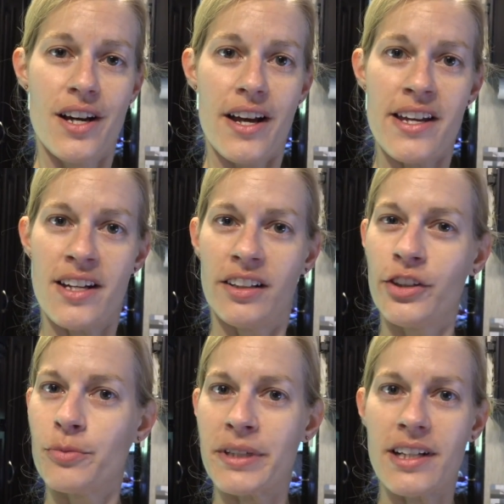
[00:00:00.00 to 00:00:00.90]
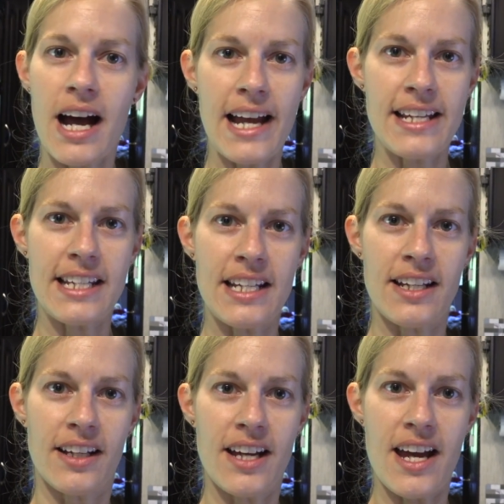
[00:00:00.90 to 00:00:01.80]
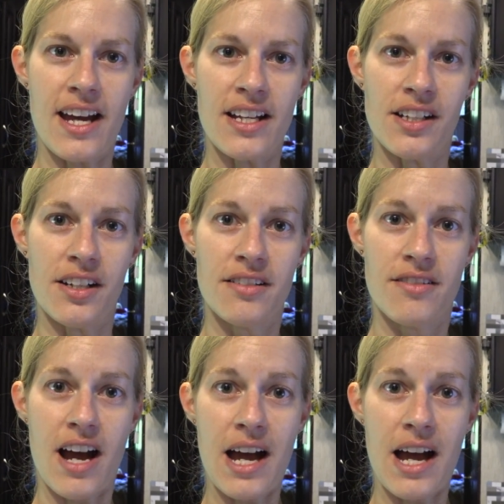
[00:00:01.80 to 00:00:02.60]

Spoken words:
and a little bit of hiking, and